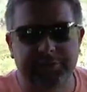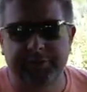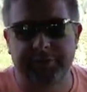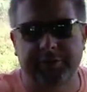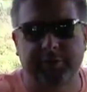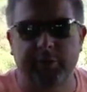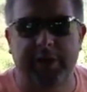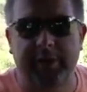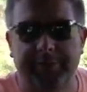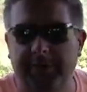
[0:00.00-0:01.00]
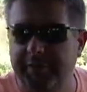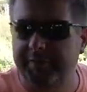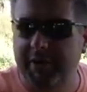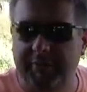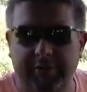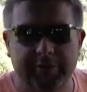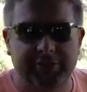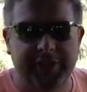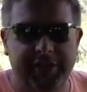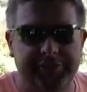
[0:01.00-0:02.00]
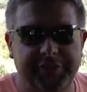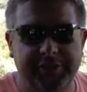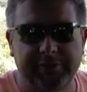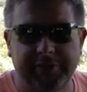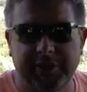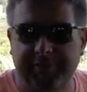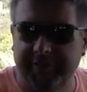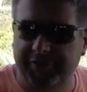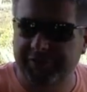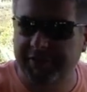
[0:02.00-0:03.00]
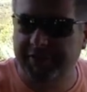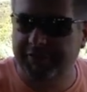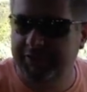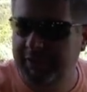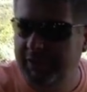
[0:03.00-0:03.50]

It's on the Ram 3500 chassis. It's got a V6,